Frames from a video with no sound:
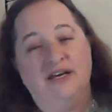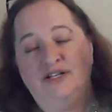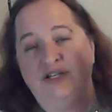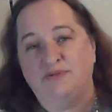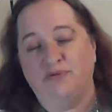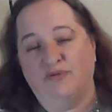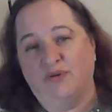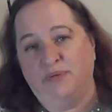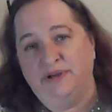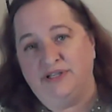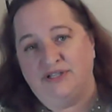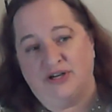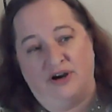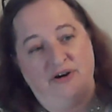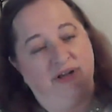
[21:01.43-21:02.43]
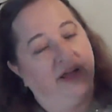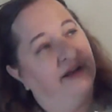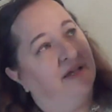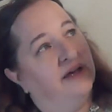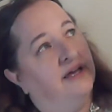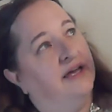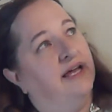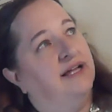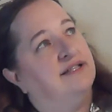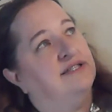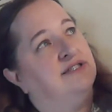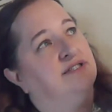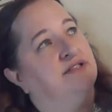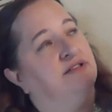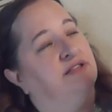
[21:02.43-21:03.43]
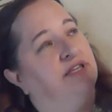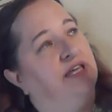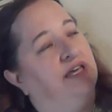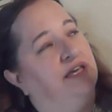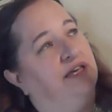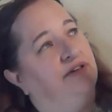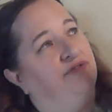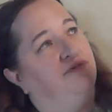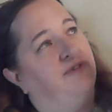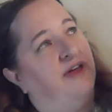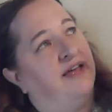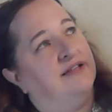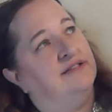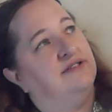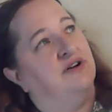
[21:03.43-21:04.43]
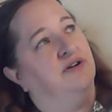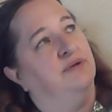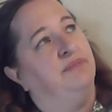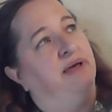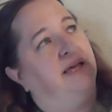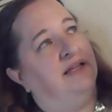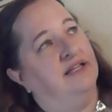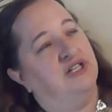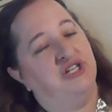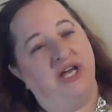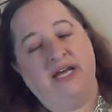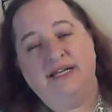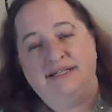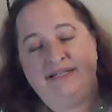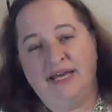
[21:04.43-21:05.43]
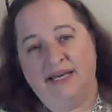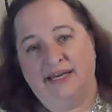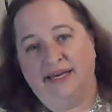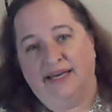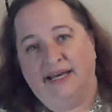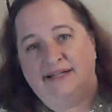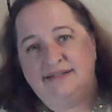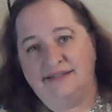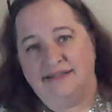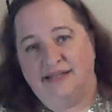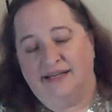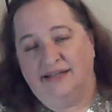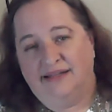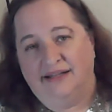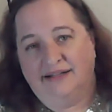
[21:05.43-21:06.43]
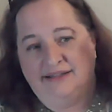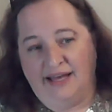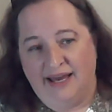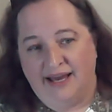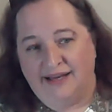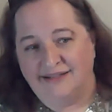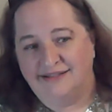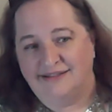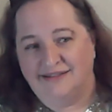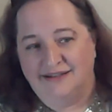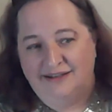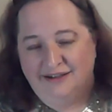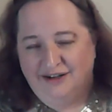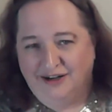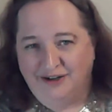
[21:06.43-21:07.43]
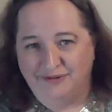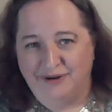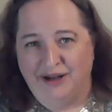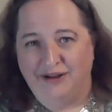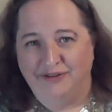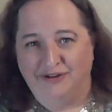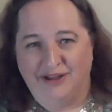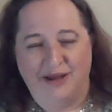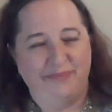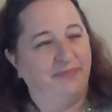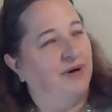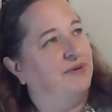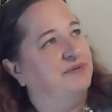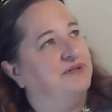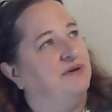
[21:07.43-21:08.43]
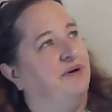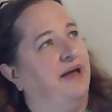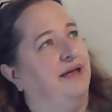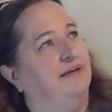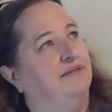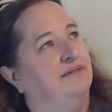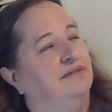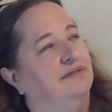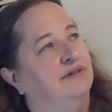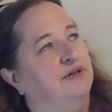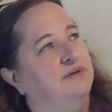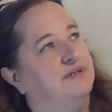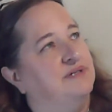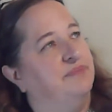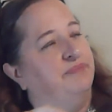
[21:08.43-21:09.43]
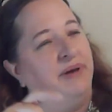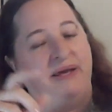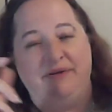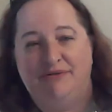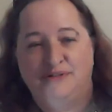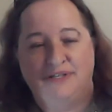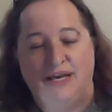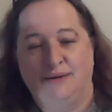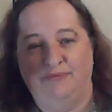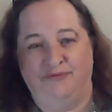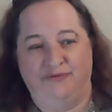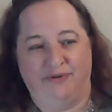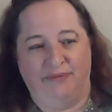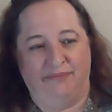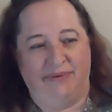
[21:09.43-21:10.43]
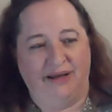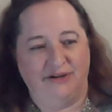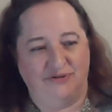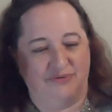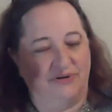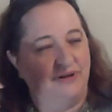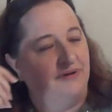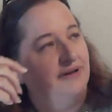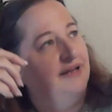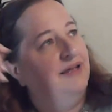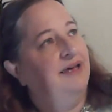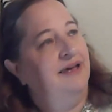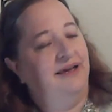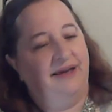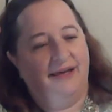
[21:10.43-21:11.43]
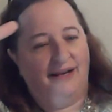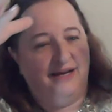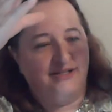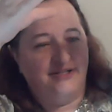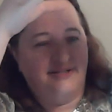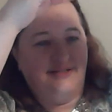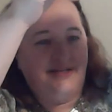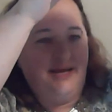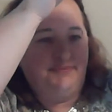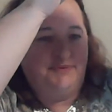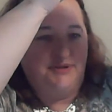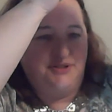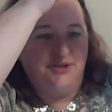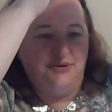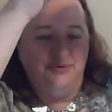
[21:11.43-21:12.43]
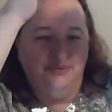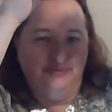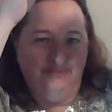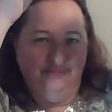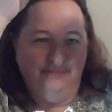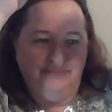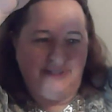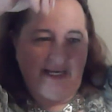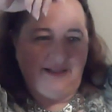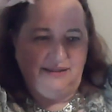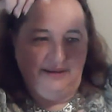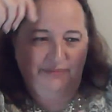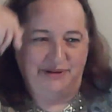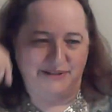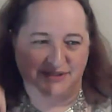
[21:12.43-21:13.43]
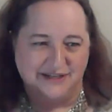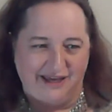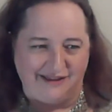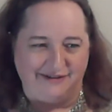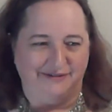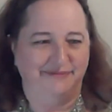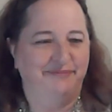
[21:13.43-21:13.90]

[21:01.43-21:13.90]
Just before we started, the fan started making the chain tink against the glass around the light bulb, so I used some painter's tape from my drawer unit, and I just taped the two dangly bits together.